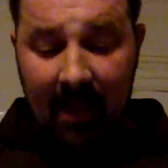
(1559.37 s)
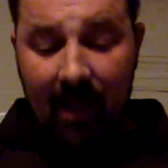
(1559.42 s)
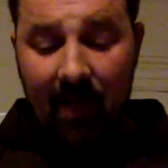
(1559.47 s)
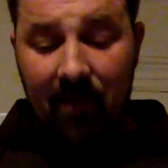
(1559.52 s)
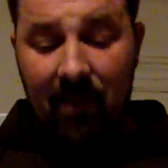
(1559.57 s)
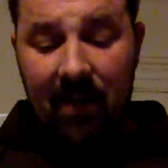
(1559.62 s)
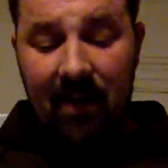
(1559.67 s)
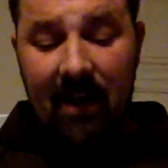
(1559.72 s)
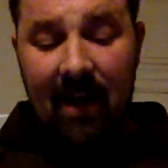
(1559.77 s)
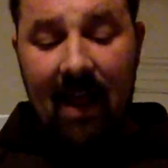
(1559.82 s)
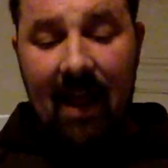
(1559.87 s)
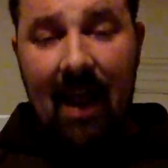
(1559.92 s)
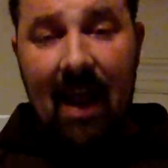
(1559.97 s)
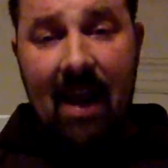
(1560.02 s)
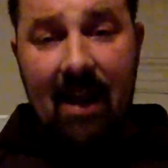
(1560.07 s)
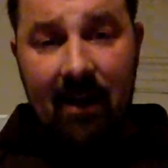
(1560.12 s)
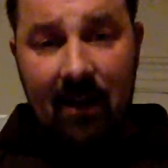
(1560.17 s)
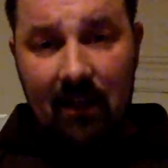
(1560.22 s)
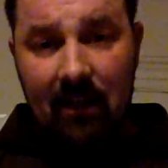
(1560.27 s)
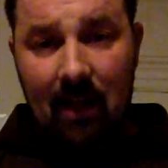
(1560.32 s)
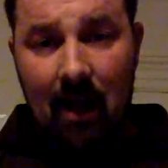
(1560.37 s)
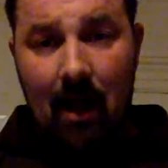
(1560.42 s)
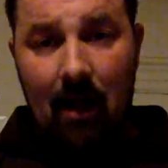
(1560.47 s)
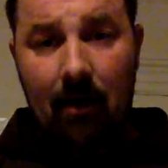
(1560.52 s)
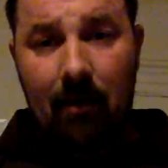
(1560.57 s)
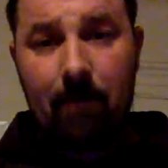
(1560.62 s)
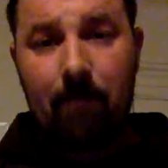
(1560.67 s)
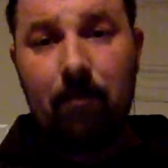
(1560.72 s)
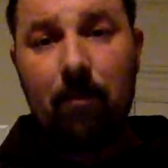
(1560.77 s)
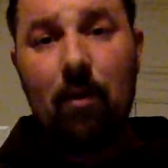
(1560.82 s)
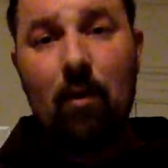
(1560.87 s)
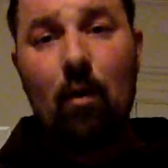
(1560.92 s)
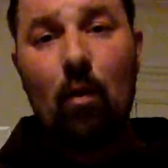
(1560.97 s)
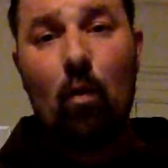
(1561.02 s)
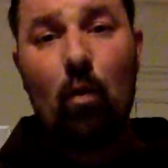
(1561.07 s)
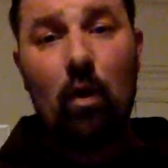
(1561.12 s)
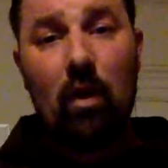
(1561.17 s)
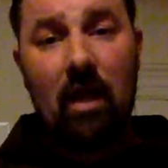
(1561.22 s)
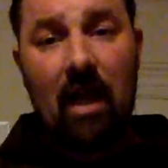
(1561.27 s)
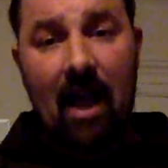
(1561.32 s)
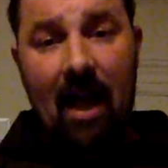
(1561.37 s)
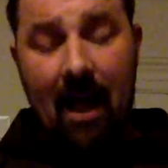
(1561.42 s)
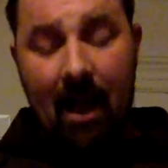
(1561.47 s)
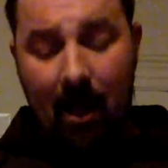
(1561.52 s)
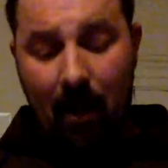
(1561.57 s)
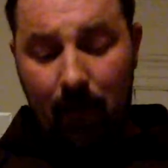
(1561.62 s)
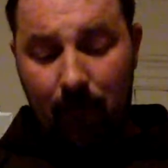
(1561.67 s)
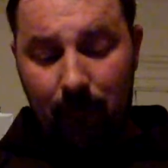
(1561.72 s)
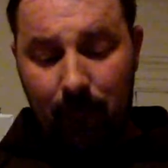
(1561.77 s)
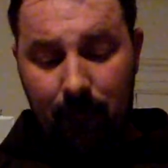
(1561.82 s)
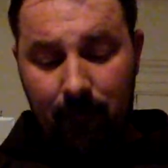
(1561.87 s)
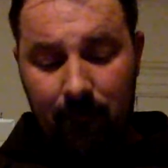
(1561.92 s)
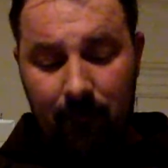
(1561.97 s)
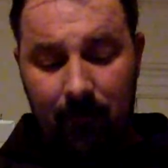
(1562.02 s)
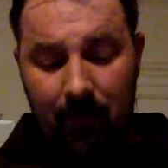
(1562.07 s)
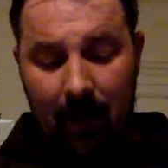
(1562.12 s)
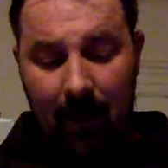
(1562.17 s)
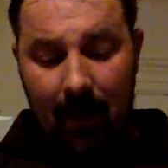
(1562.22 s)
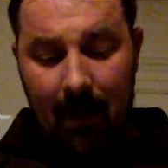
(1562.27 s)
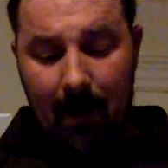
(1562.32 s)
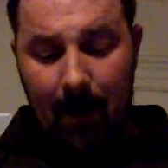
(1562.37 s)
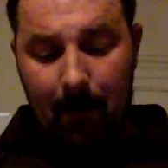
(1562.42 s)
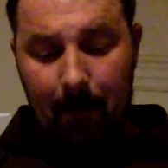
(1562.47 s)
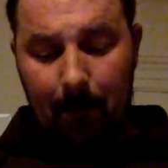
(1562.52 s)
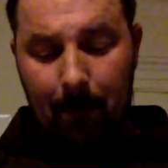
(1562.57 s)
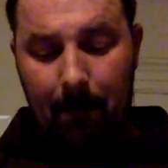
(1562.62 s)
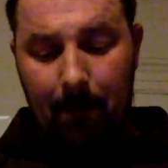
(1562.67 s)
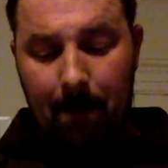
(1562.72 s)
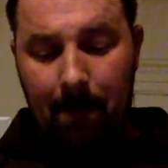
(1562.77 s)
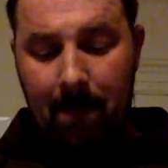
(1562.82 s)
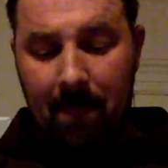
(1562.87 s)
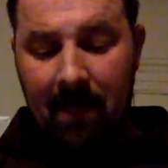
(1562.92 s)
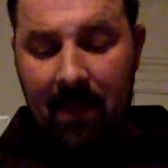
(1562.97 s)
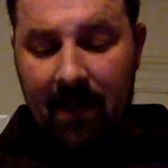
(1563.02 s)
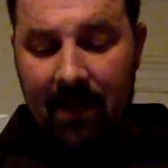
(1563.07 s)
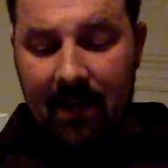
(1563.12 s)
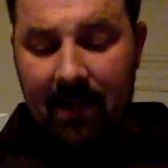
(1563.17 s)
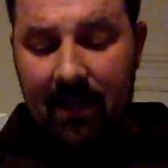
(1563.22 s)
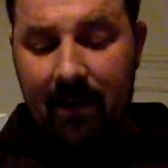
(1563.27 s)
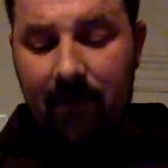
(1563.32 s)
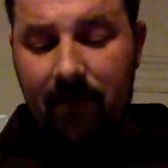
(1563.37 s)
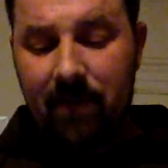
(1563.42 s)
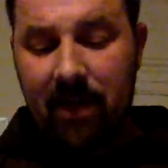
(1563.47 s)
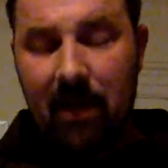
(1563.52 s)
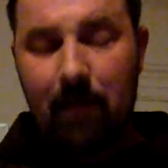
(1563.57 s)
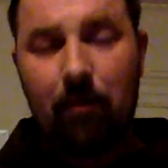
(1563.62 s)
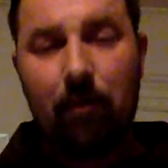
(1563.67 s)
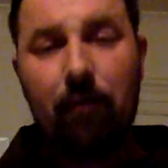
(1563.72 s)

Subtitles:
And then at 8 o'clock, we'll have an evening